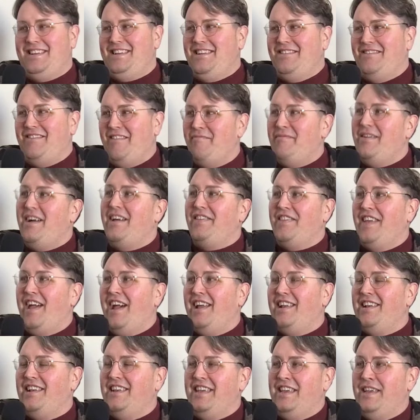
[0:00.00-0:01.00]
No, I'm not
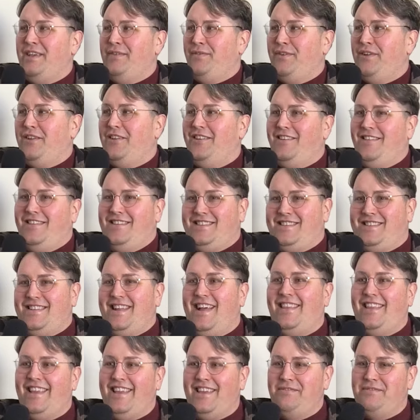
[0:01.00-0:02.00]
that evil. It's
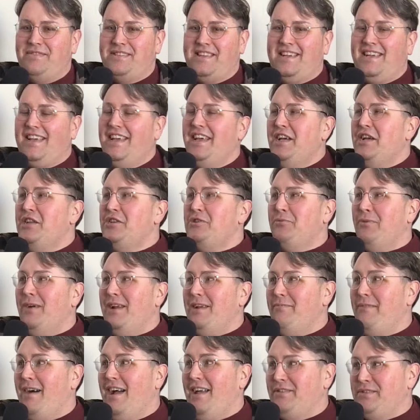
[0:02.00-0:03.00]
not like he was like 20
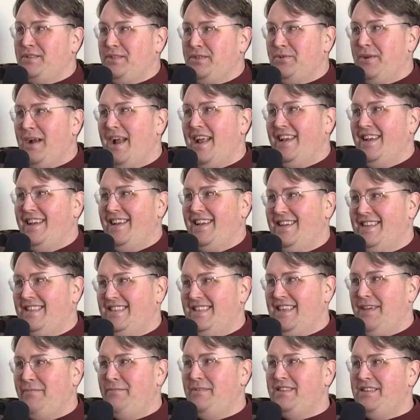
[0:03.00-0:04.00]
miles stranded in a
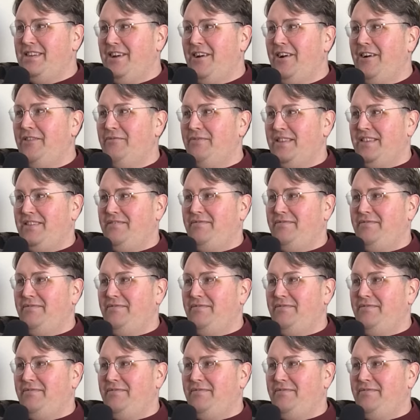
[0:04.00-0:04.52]
cemetery with